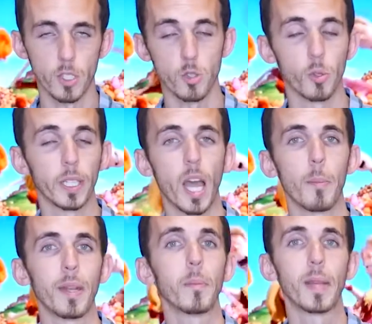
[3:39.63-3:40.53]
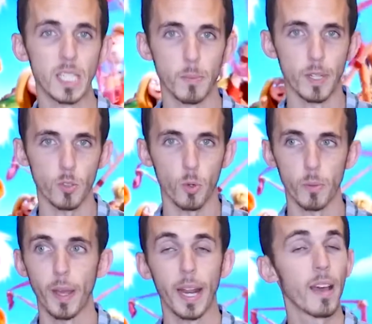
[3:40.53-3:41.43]
This is really common in basements where
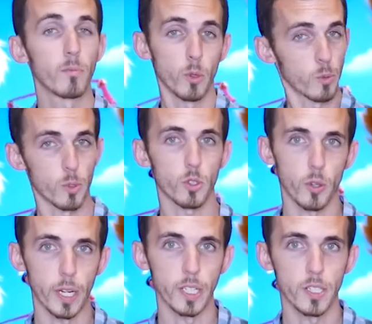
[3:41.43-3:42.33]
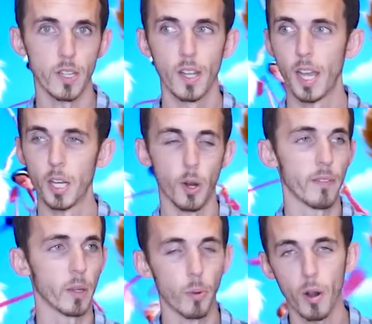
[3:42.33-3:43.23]
you might have multiple screens and you're
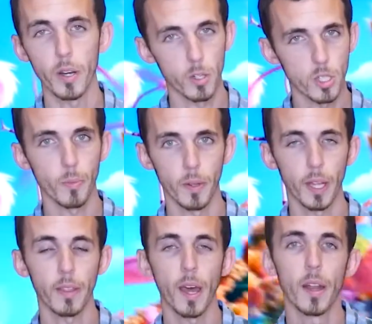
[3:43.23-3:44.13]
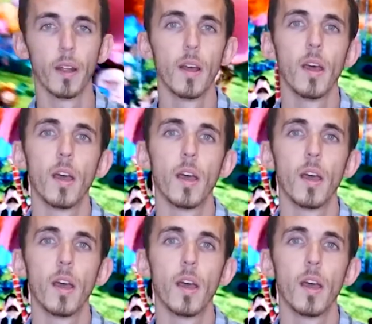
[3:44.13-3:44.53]
having a party or something like that.